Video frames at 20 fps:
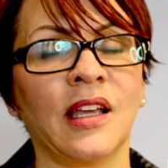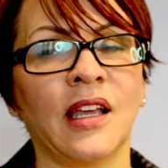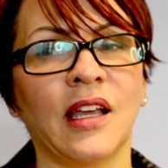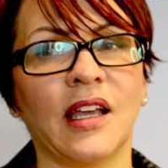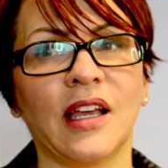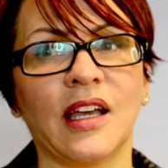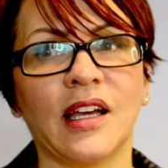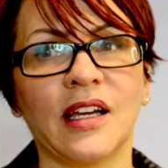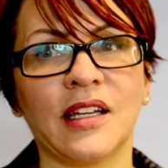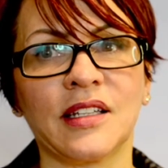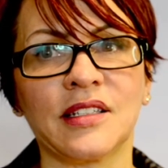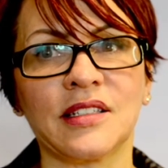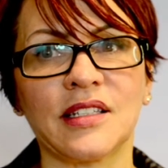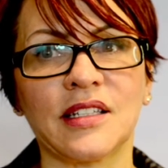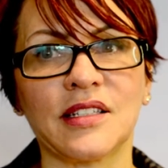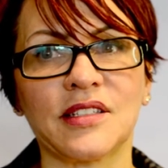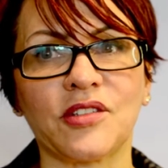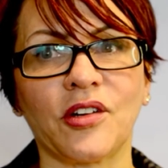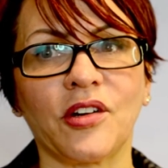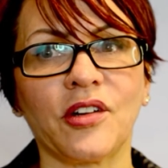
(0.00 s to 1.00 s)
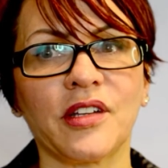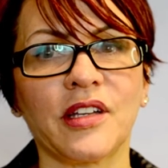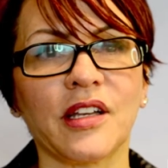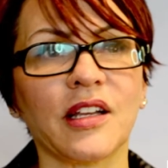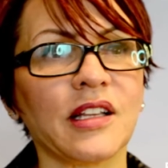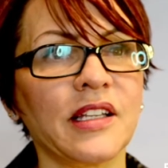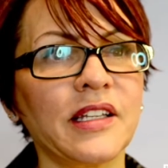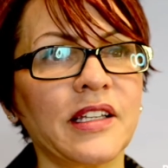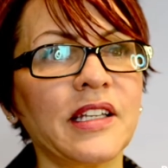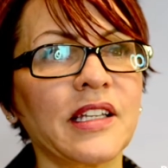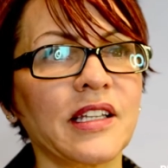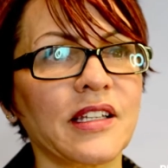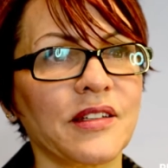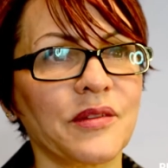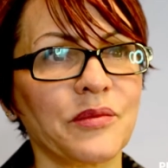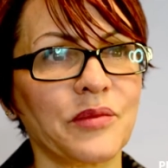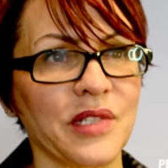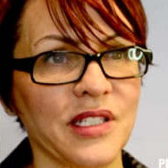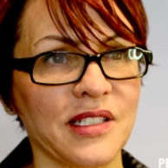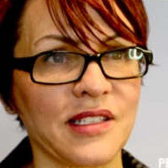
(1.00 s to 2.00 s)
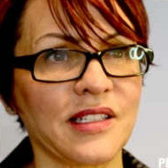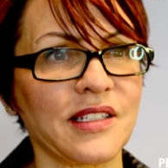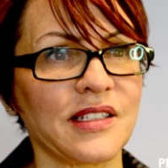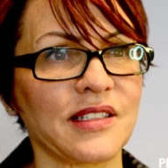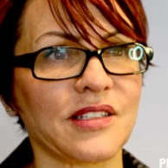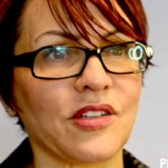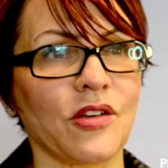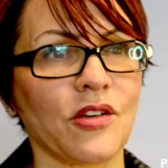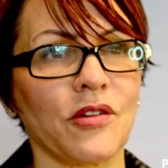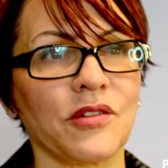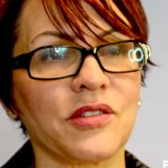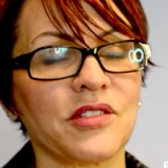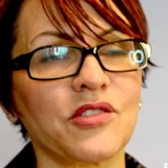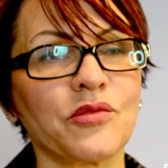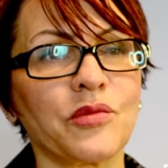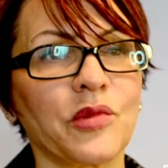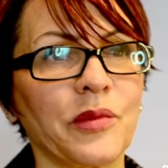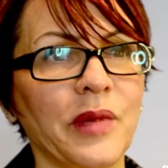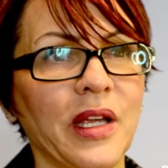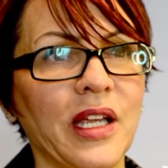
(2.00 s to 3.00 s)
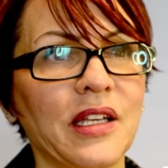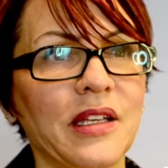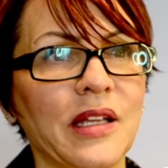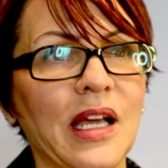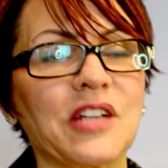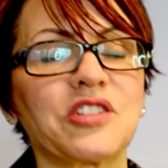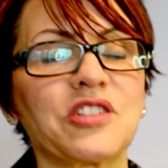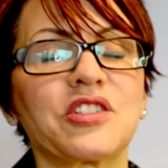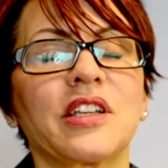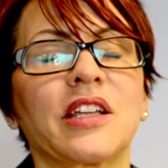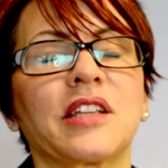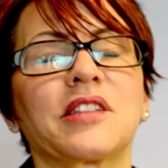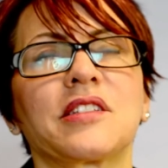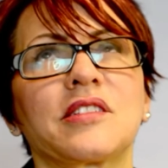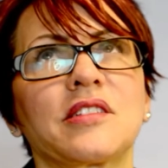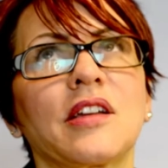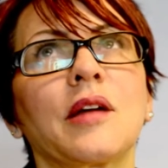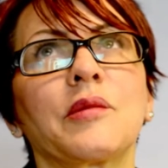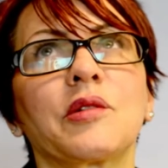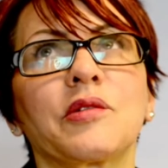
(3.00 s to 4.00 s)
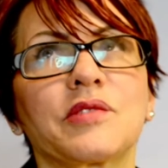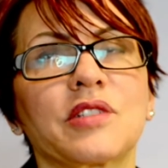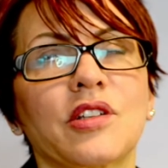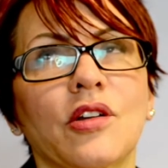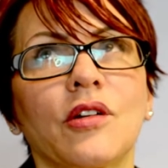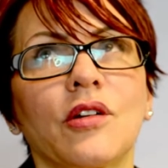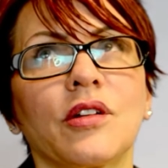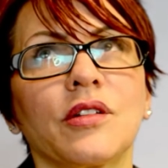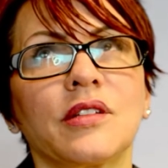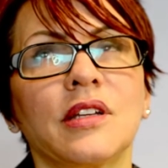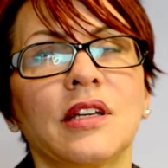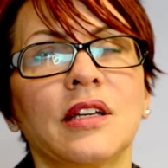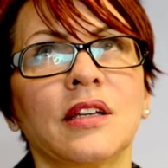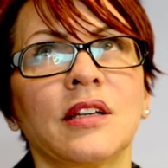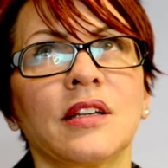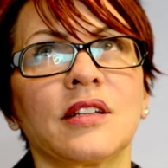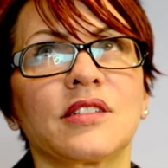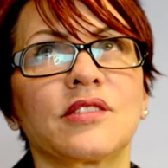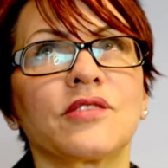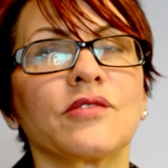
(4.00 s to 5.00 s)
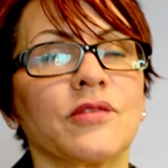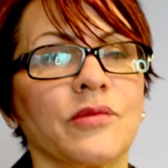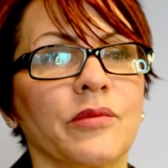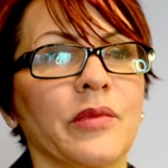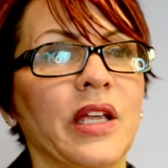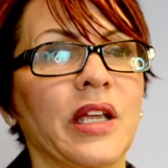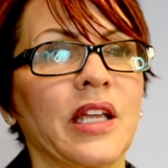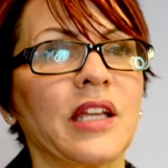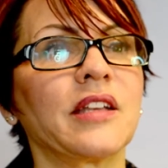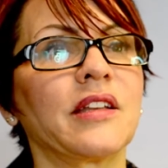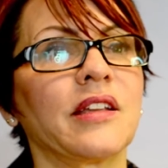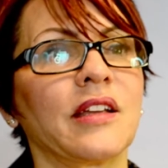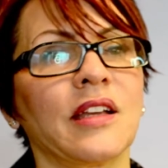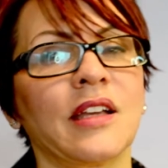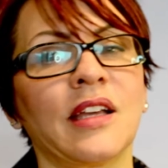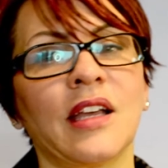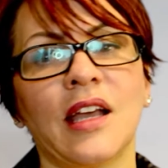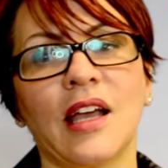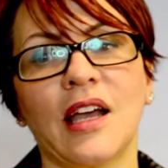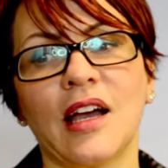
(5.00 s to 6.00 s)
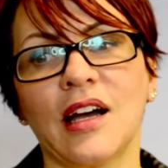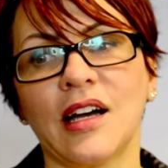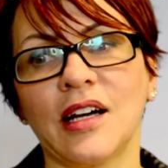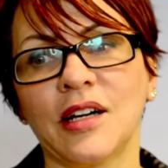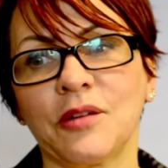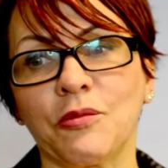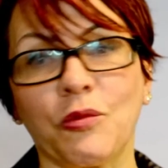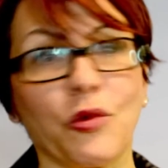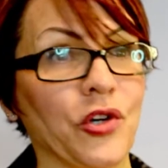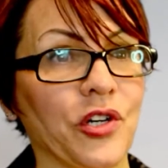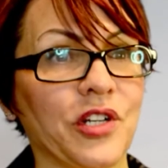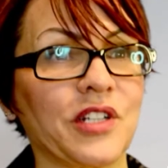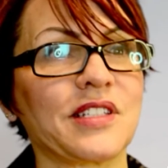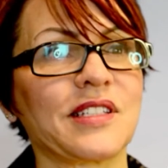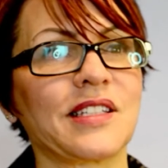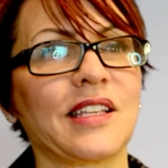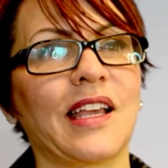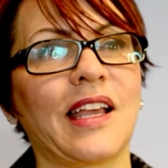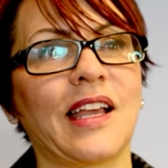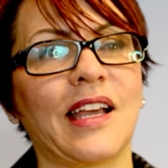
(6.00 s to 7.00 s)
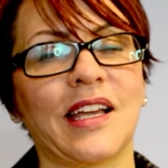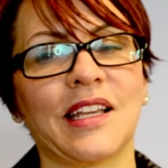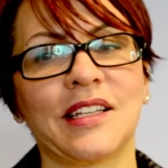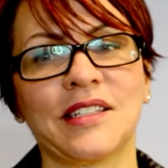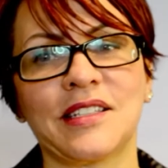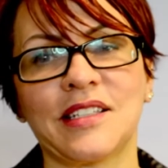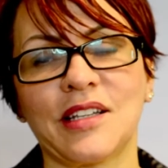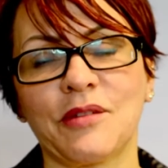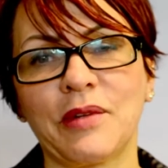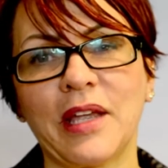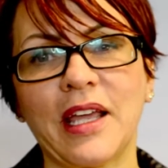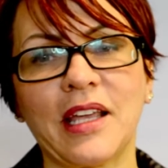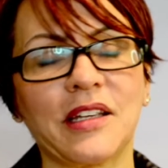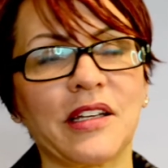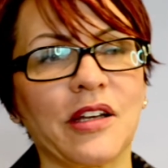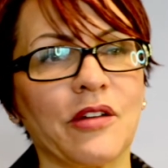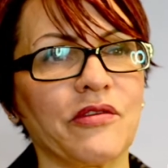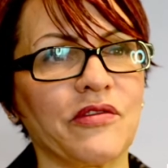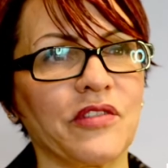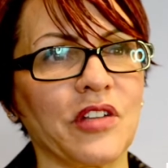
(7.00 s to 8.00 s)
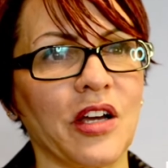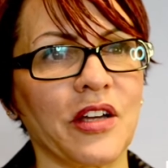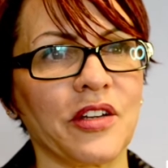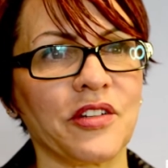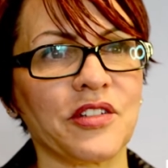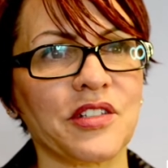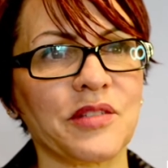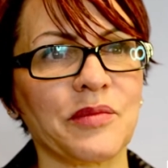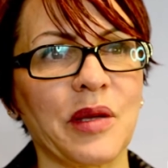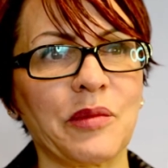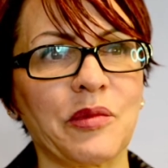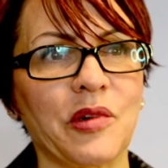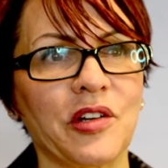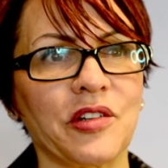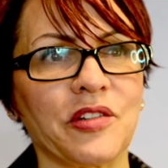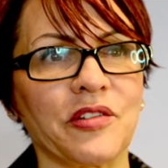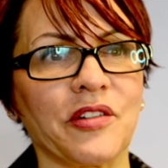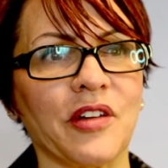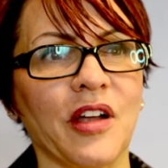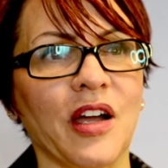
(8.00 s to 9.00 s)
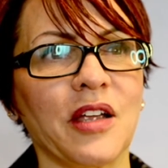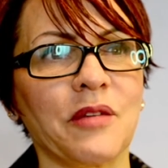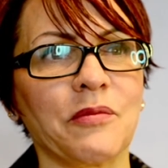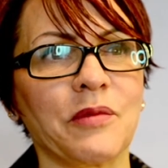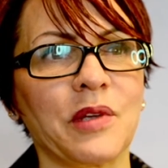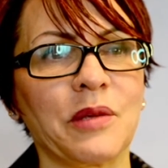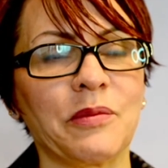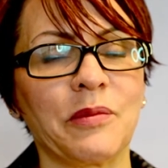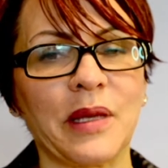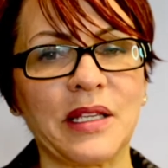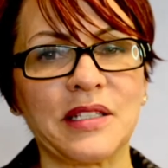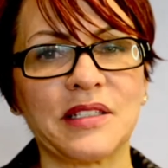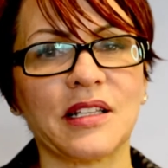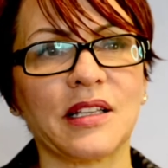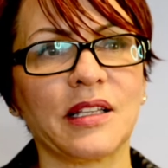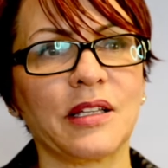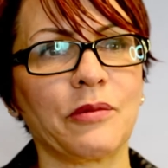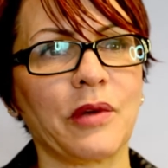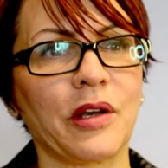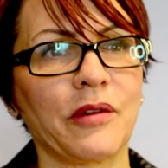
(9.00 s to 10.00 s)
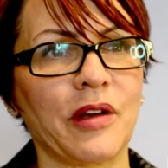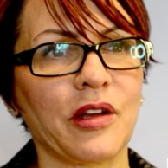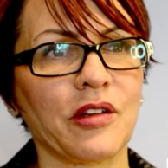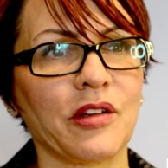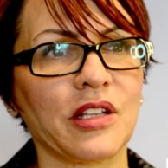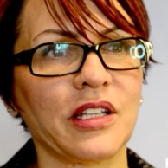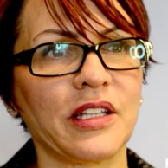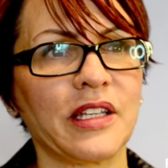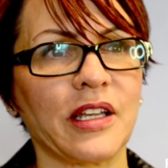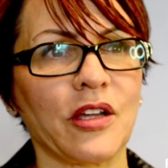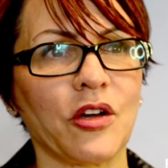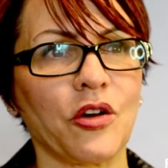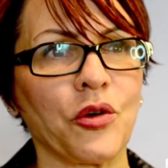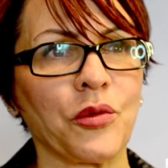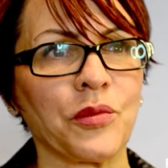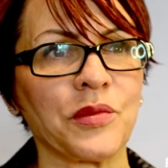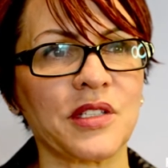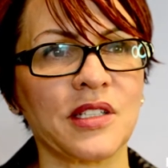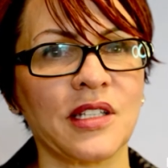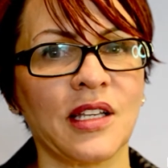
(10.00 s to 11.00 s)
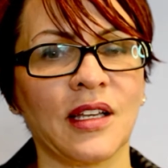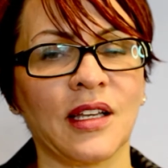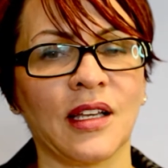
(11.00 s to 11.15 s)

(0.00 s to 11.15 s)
and uh, started a cleaning business called Supermaid. Actually, at the time it was called Student Maid uh, works, and uh, we handed out flyers, my partner and I, and we basically went around cleaning homes.